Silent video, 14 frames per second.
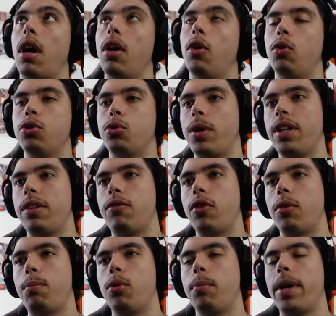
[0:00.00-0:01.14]
I always wait
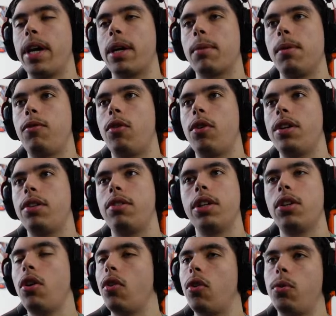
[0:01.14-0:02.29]
for a pullback before
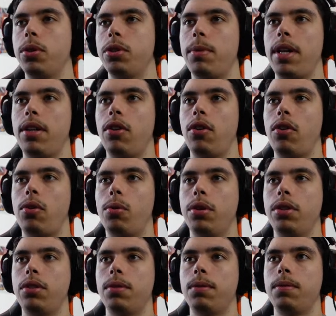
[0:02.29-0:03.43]
entering. Not always, man. Not
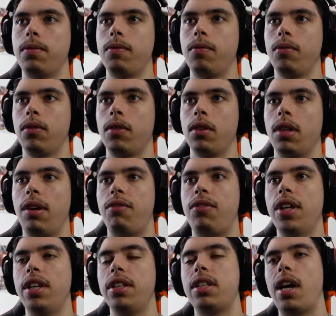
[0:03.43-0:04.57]
always. If
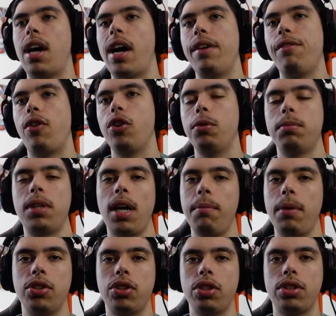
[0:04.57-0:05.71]
it's a high volume
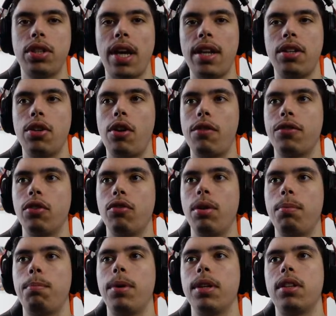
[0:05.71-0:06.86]
time, I'll just enter off the
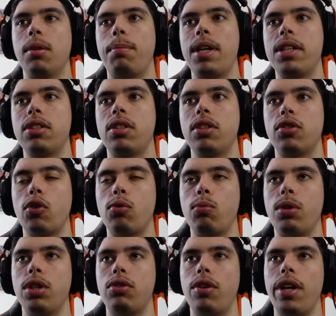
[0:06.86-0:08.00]
rip, but depends the zone
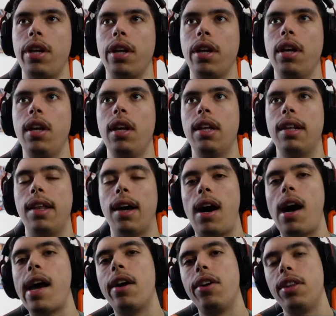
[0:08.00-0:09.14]
we're trading. The
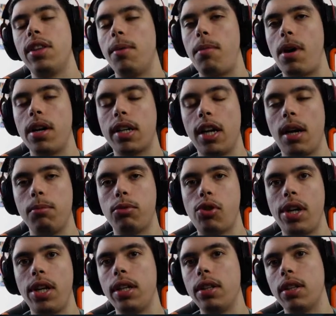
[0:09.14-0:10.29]
higher in the market I'm
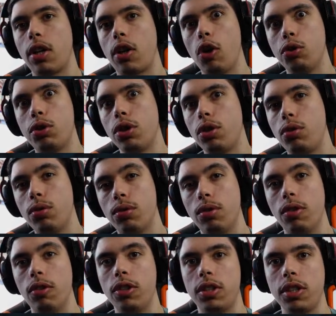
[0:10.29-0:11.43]
trading, the closer
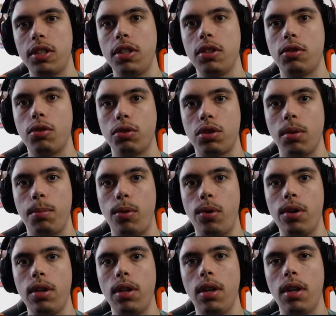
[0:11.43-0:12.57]
to resistance or
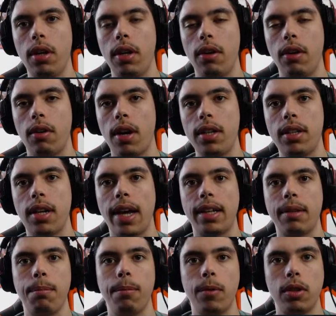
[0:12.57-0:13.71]
support, right?
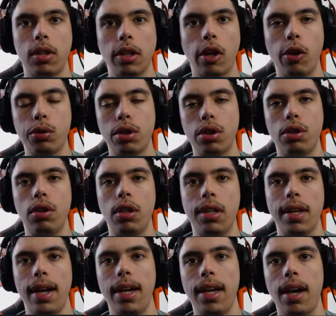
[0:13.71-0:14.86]
Like the closer to the
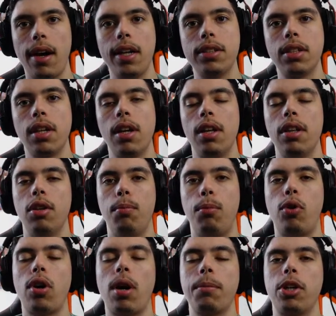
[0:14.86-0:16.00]
daily highs, the
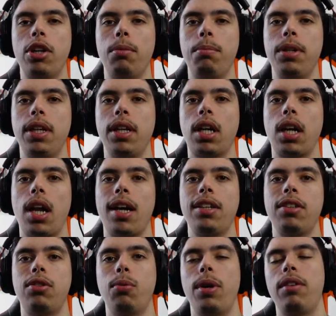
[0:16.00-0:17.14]
more I'm going to be
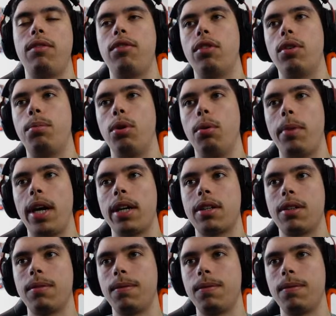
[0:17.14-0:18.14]
inclined to wait for a pullback.